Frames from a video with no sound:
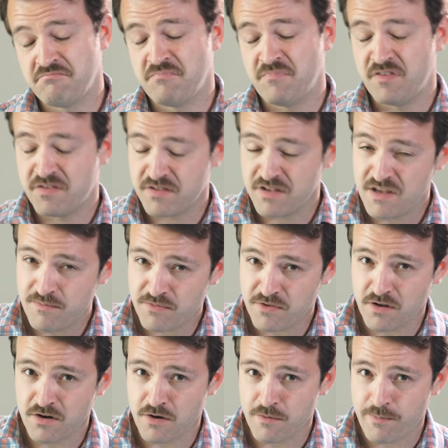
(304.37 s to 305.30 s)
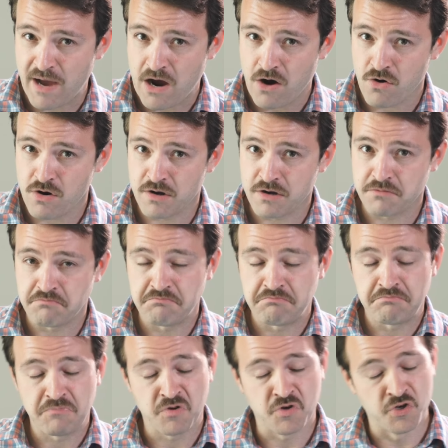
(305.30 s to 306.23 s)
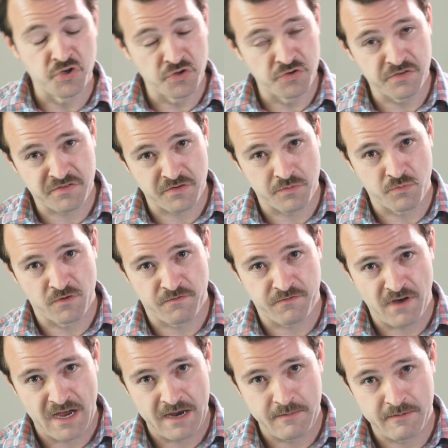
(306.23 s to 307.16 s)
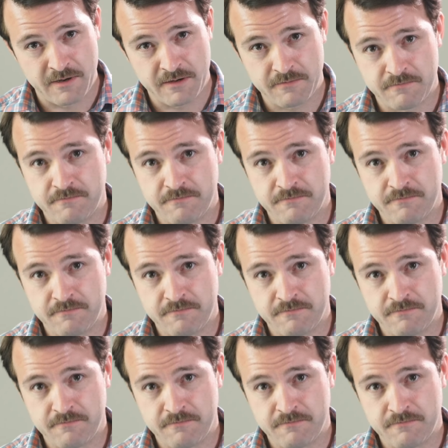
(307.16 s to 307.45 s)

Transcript: Seems underpowered, could use some refinement.